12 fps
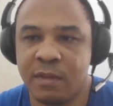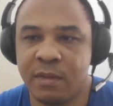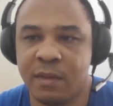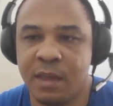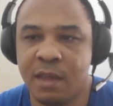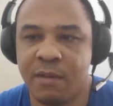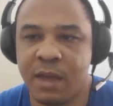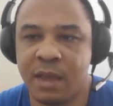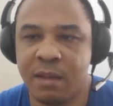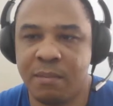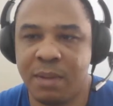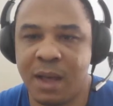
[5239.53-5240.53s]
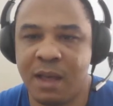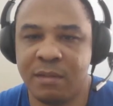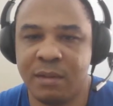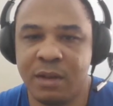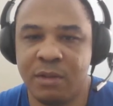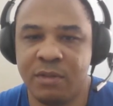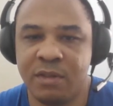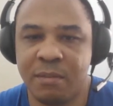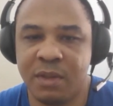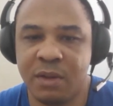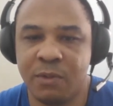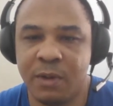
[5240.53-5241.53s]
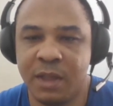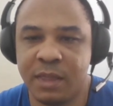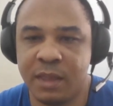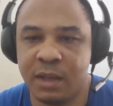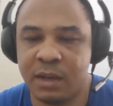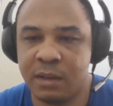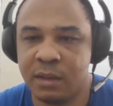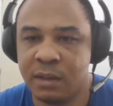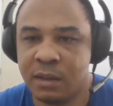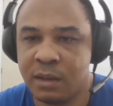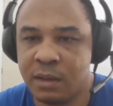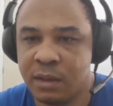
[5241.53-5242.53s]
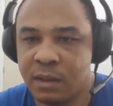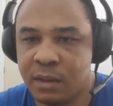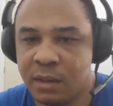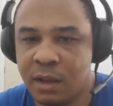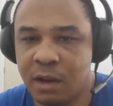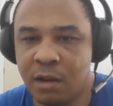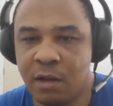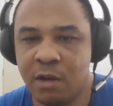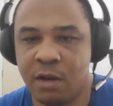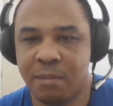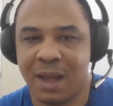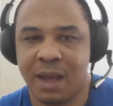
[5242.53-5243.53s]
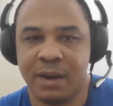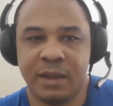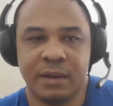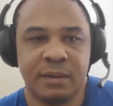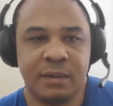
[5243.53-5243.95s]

See if I can possibly do something with it and learn about it.